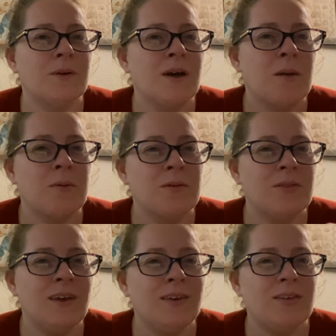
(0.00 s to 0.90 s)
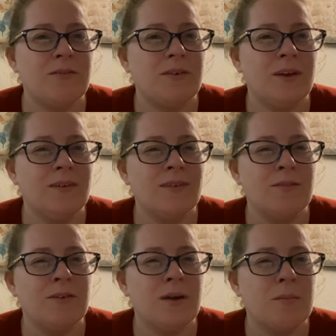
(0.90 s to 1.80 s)
a couple things
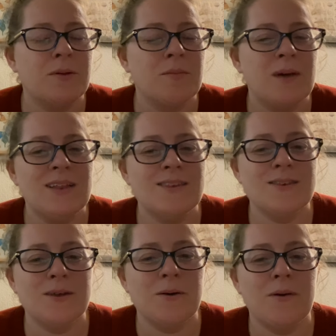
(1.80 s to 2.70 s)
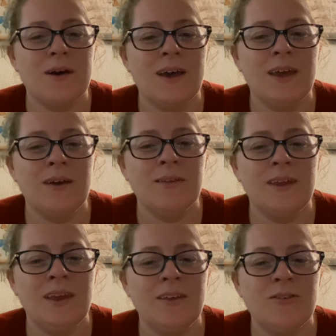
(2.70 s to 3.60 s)
every couple of months. So I
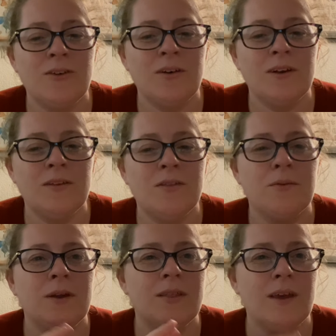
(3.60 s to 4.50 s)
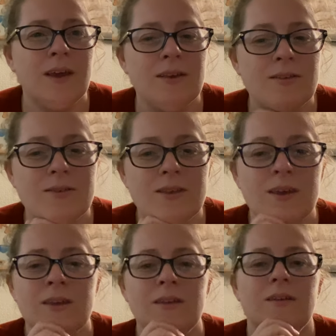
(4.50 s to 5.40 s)
only started three things
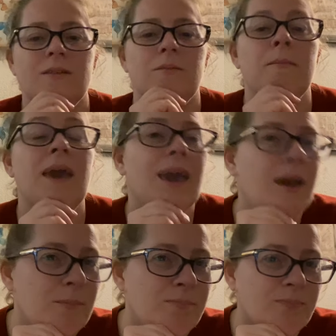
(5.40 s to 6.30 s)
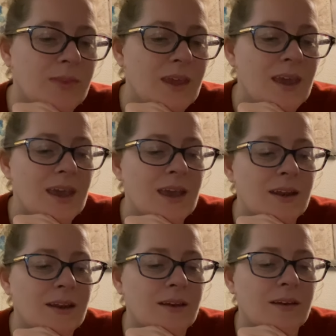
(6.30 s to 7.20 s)
in May,
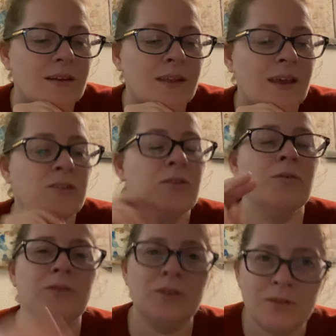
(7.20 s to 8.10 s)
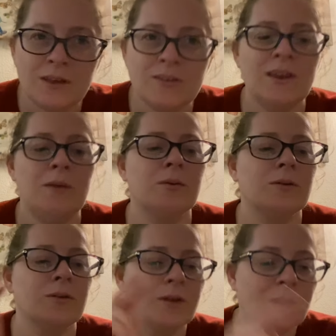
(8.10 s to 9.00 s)
and like two things in
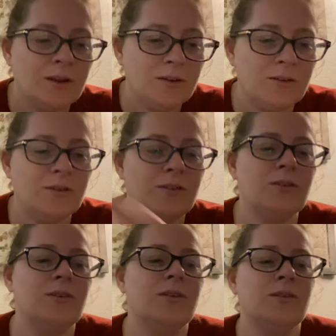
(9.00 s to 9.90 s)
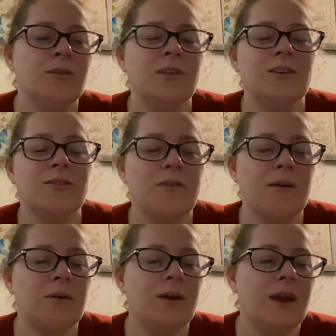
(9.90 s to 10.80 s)
April, two things in
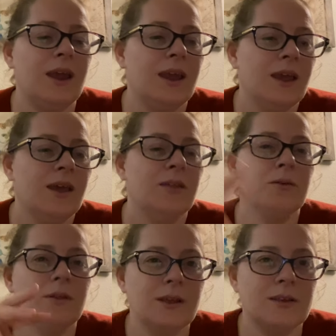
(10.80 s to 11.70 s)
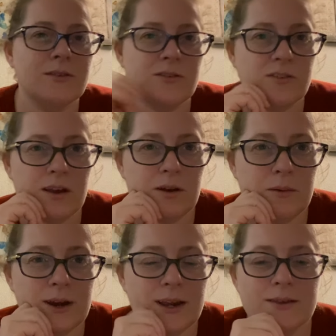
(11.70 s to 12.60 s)
February, three things in
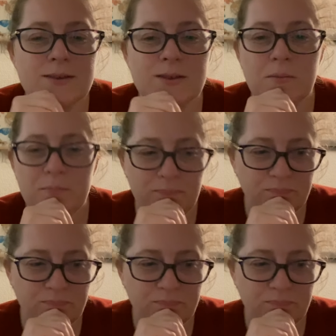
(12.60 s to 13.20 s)
January. So